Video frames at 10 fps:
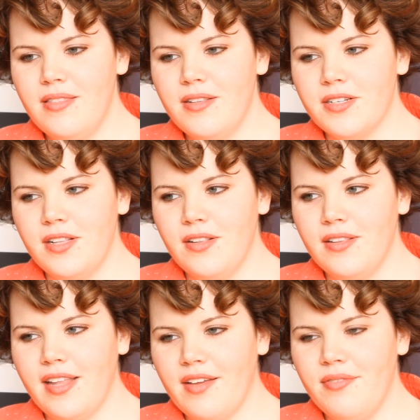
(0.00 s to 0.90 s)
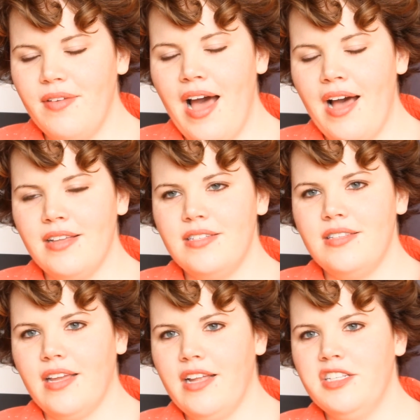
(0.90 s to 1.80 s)
there's a
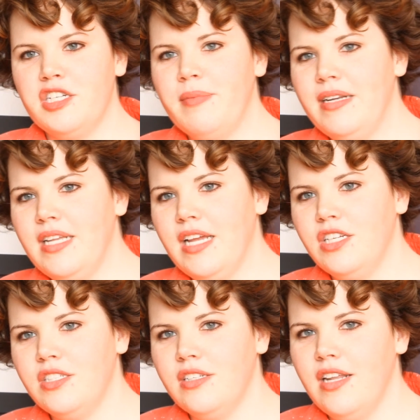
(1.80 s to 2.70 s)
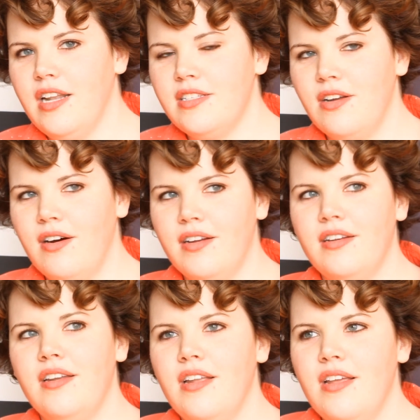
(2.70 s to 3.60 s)
vast like instrumentation, and it's
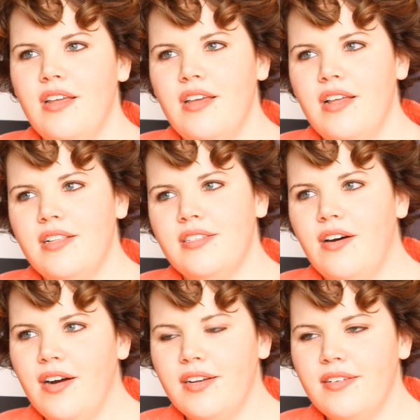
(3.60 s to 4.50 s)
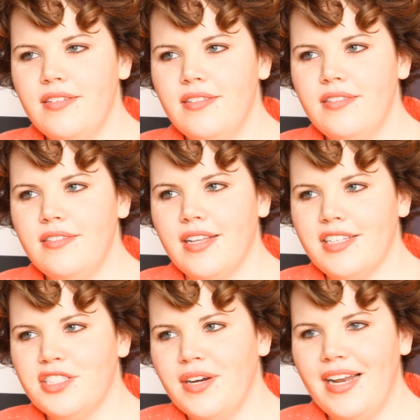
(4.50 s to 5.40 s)
not
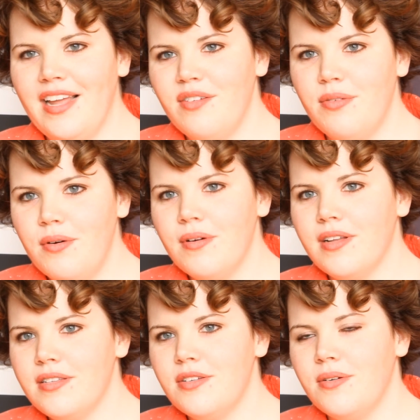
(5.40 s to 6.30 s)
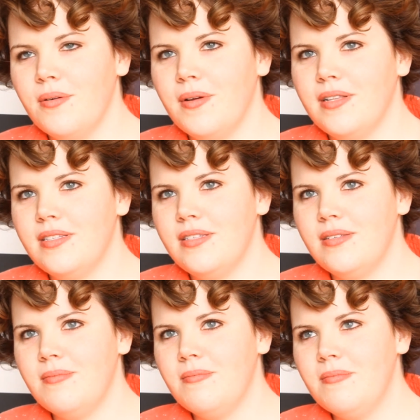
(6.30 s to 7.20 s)
like straight ahead folk. So it's,